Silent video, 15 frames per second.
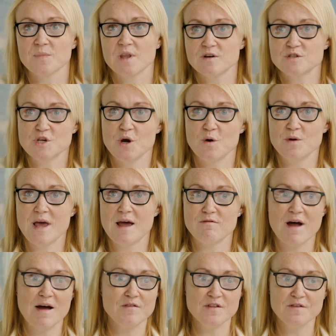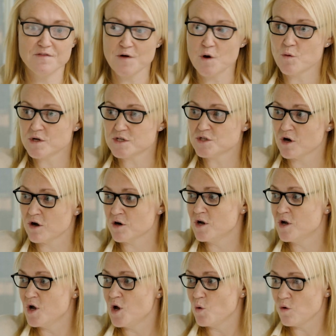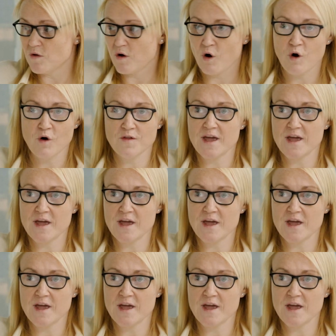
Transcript: So rather than focus on all